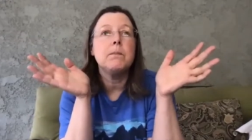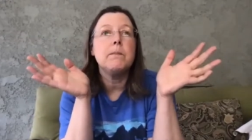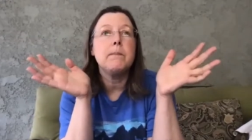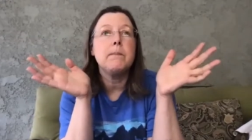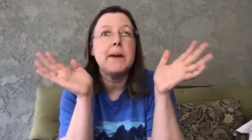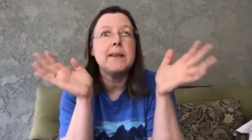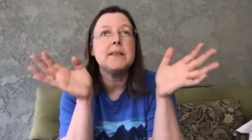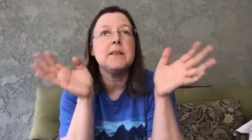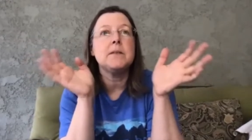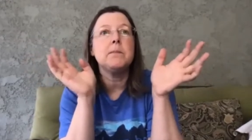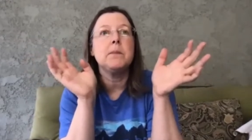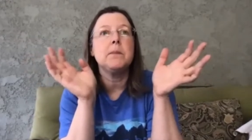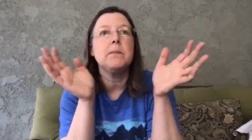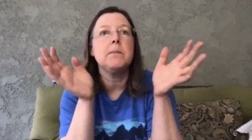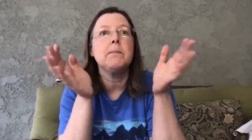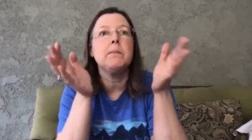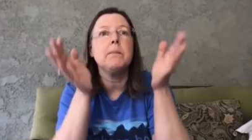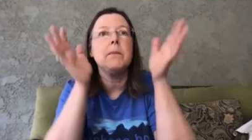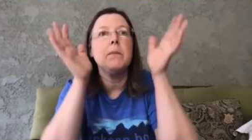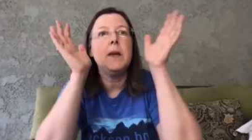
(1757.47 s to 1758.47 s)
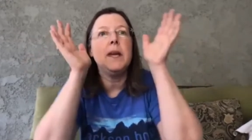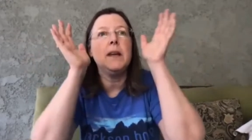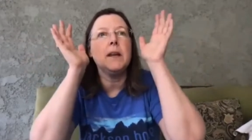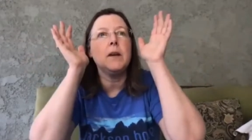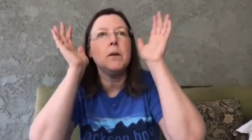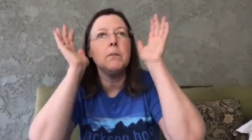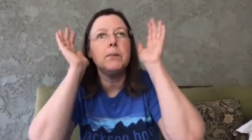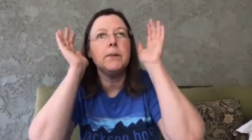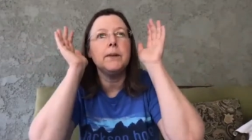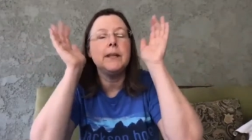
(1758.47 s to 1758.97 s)
best. It
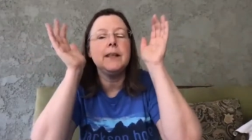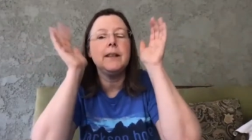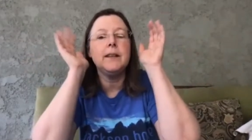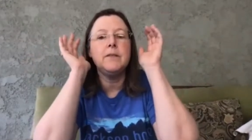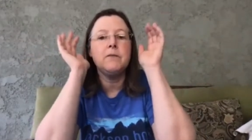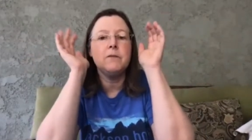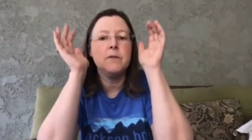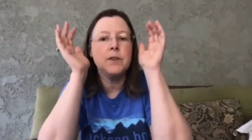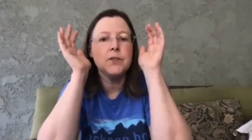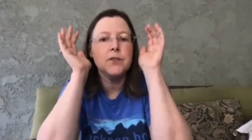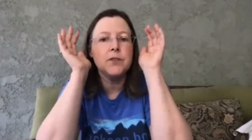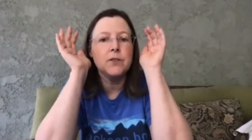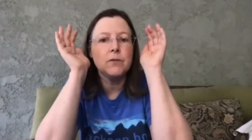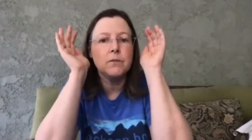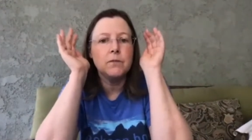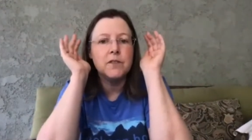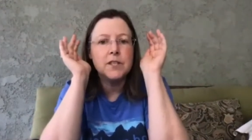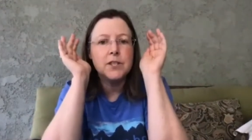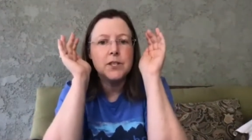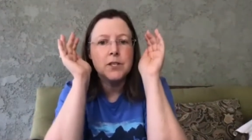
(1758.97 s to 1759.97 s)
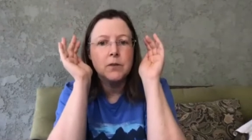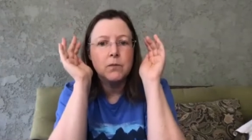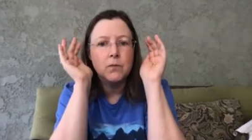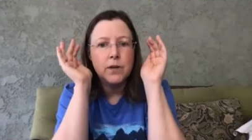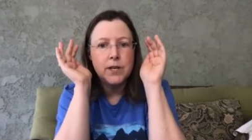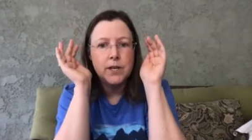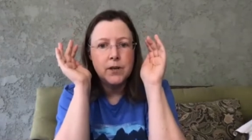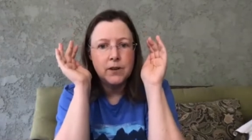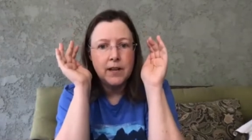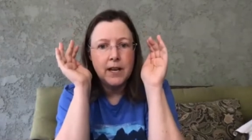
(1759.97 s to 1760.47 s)
completely fills your vision
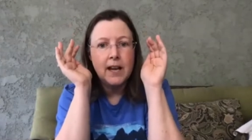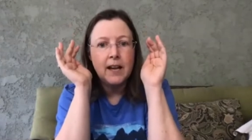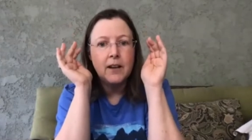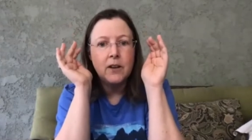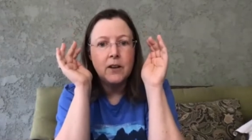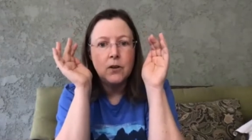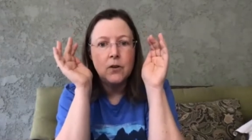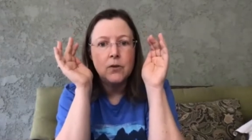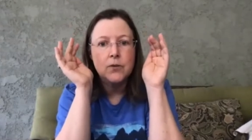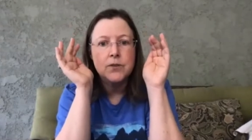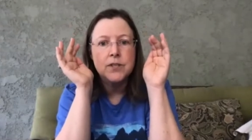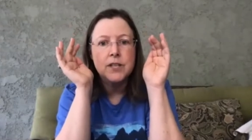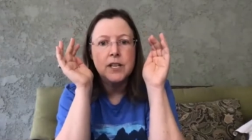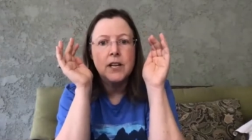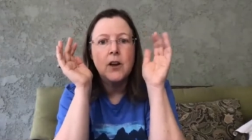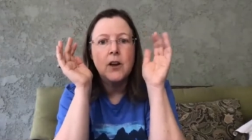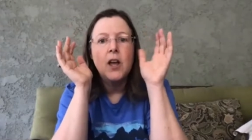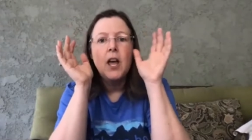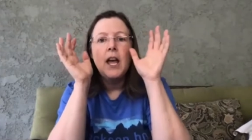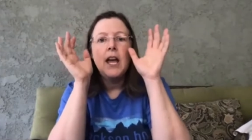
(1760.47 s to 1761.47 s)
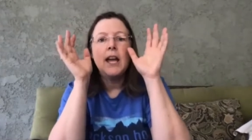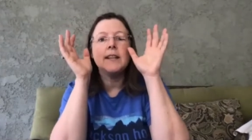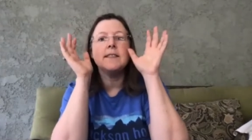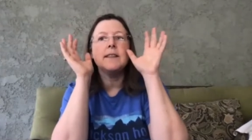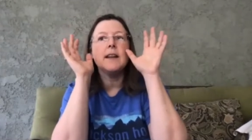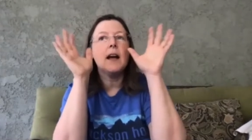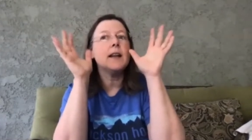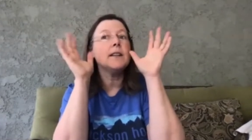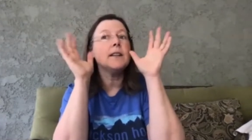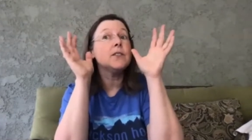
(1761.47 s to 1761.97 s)
when you're that close, it's
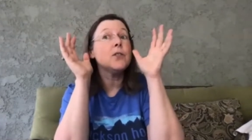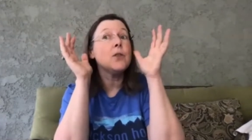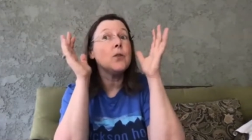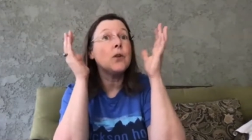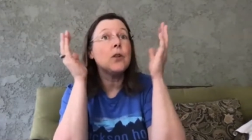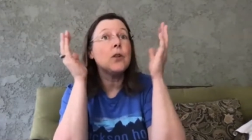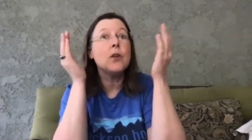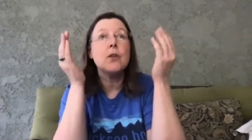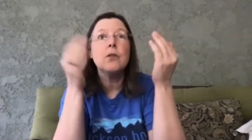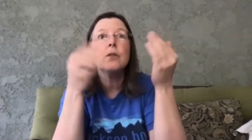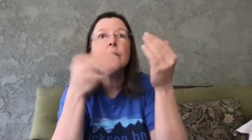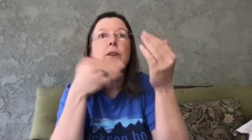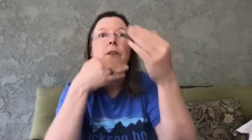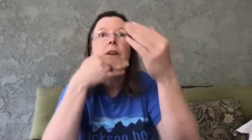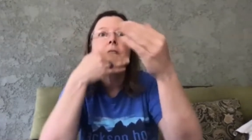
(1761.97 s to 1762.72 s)
not so close. You're